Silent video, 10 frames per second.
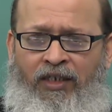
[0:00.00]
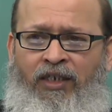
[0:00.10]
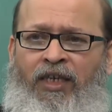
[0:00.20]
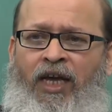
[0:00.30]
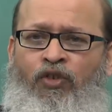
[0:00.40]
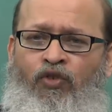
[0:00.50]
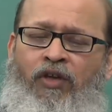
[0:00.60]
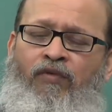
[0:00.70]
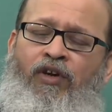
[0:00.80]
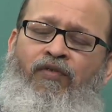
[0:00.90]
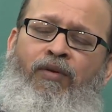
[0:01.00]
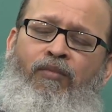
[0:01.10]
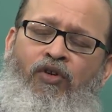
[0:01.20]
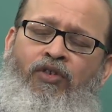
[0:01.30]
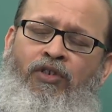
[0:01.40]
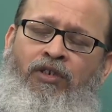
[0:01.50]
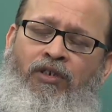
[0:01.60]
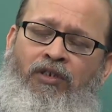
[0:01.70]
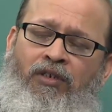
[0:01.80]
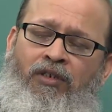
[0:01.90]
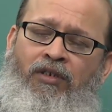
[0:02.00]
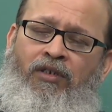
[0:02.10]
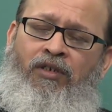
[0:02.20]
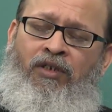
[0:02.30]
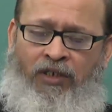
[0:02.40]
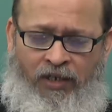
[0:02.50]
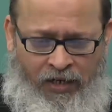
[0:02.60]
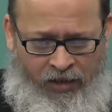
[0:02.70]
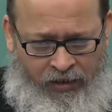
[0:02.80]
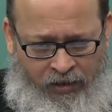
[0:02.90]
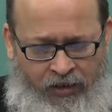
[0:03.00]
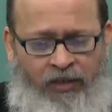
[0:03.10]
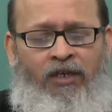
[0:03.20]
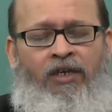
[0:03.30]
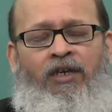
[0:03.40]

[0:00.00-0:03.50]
It is actually one of the most serious